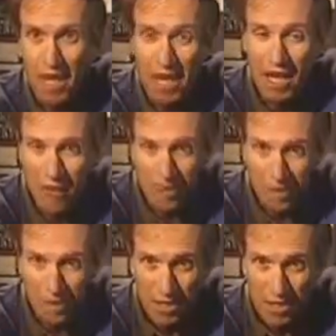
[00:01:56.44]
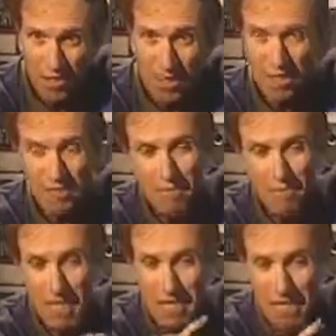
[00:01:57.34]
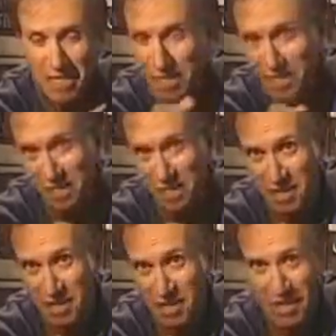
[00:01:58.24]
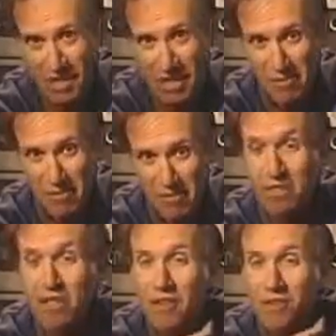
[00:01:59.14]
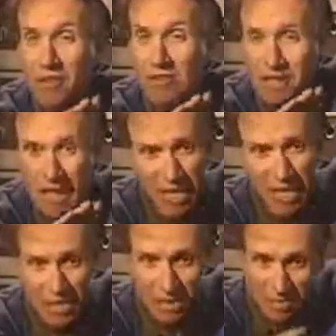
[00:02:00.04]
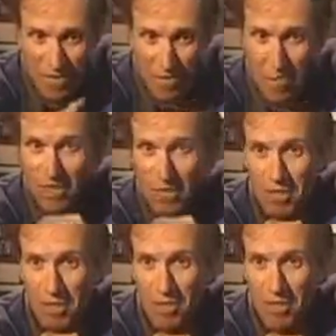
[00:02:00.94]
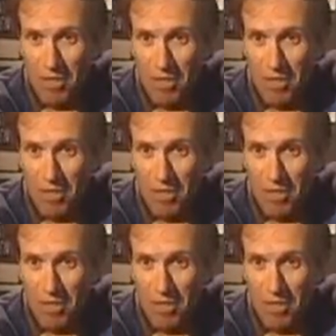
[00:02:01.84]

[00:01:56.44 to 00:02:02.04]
However, there is something very interesting about what they tell us of this necropolis.